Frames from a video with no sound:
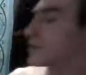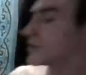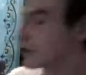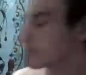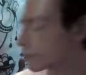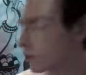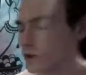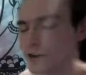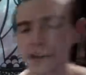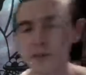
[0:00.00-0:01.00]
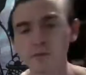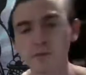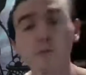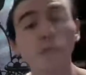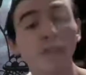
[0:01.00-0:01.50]
Death card
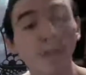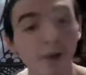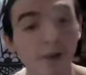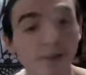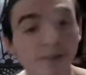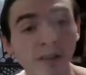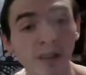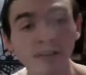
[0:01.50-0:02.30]
in reverse.